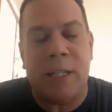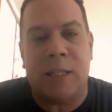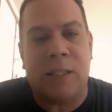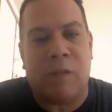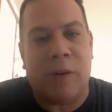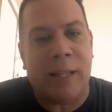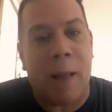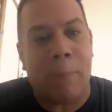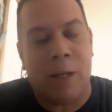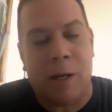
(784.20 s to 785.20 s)
and stuff like
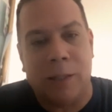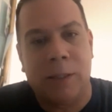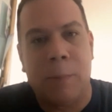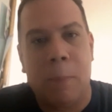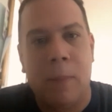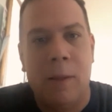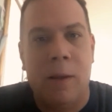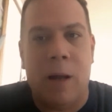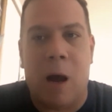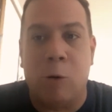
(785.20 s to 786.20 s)
that because
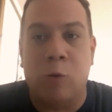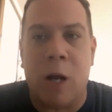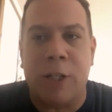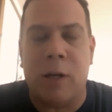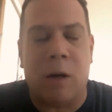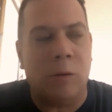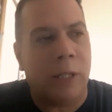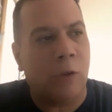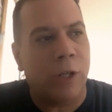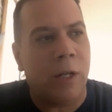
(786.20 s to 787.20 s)
I was
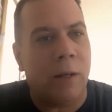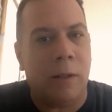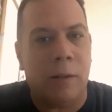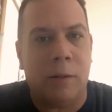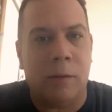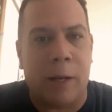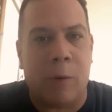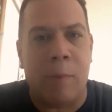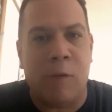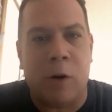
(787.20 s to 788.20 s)
like during like
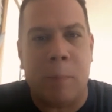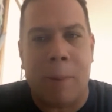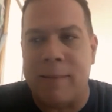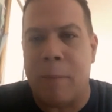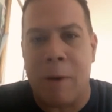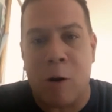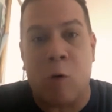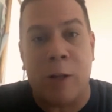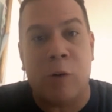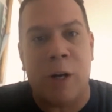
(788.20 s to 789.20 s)
right before the pandemic or
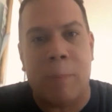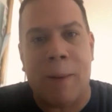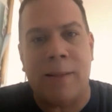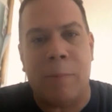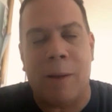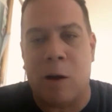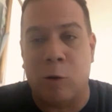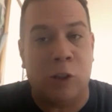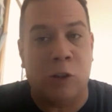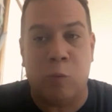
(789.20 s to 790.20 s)
right during the pandemic, I
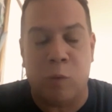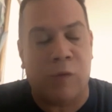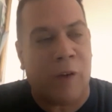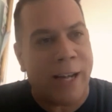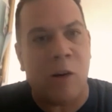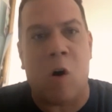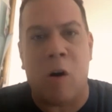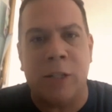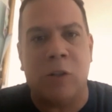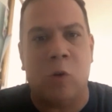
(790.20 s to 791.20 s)
was just finding all
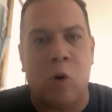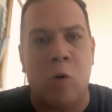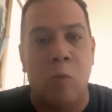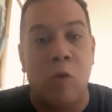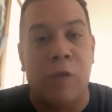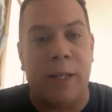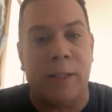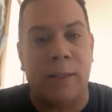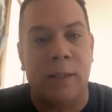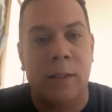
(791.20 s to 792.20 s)
these local
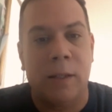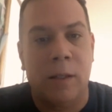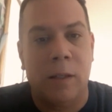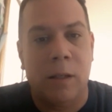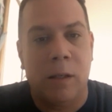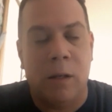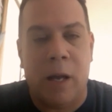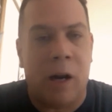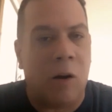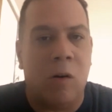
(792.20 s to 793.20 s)
movies.
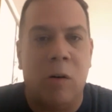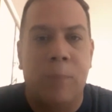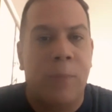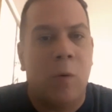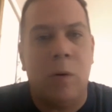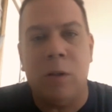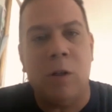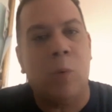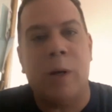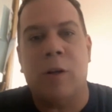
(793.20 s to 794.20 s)
And I go,
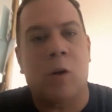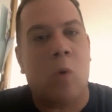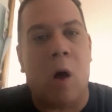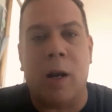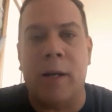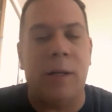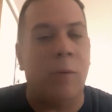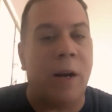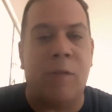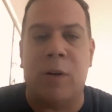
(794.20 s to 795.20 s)
whether the quality,
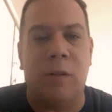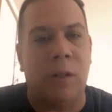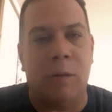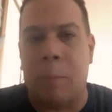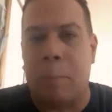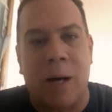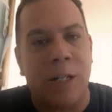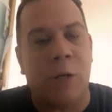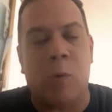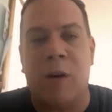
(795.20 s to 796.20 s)
whatever, the
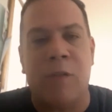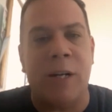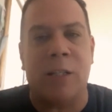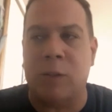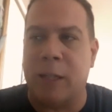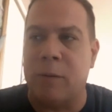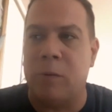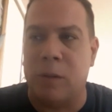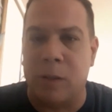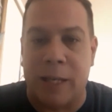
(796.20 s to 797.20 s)
budget, whatever it is, I was like,
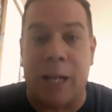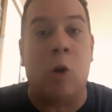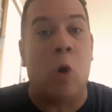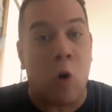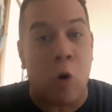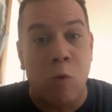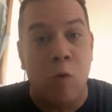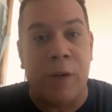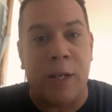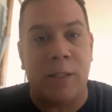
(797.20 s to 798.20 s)
get local
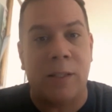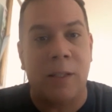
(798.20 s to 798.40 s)
movies